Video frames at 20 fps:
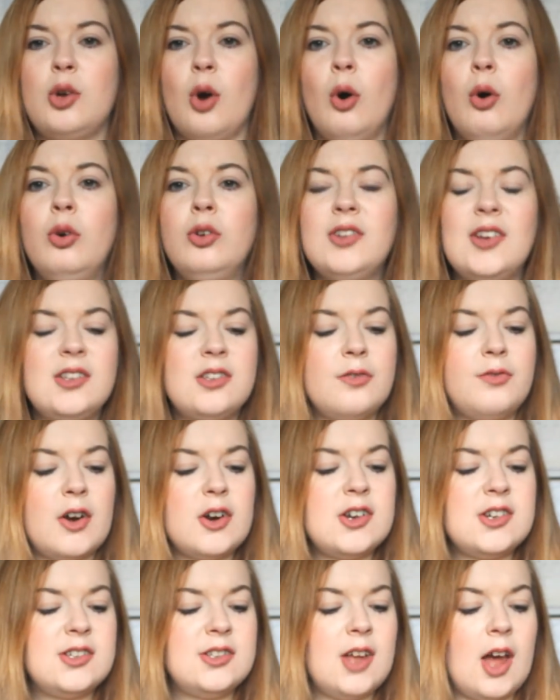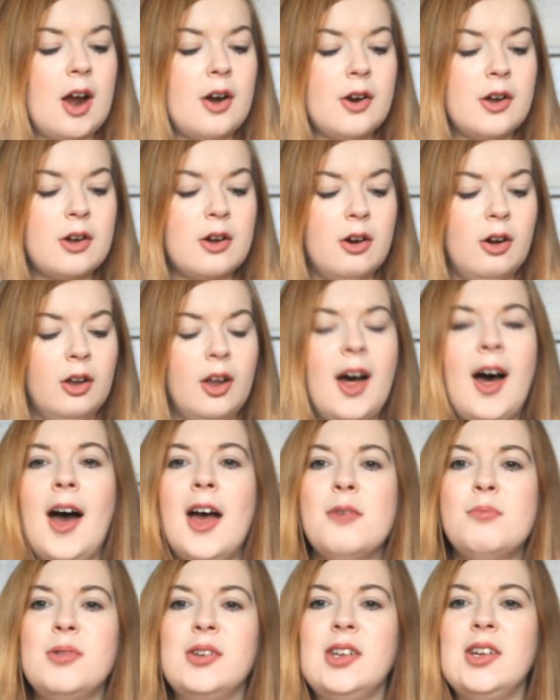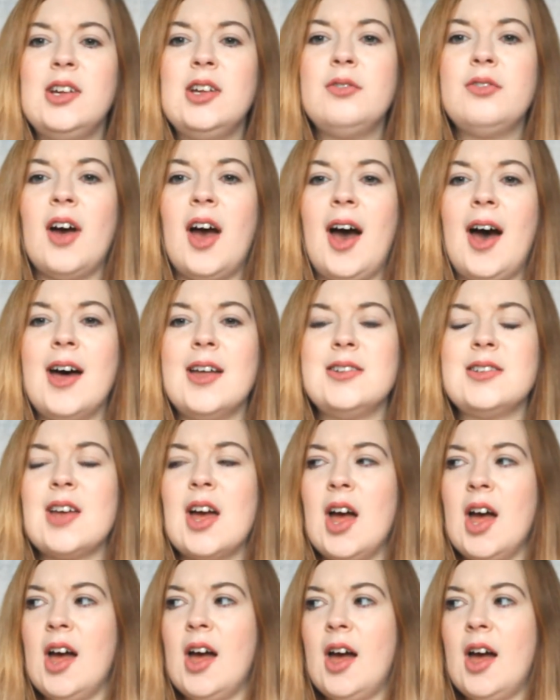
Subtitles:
Gold is a very daring colour, I believe, and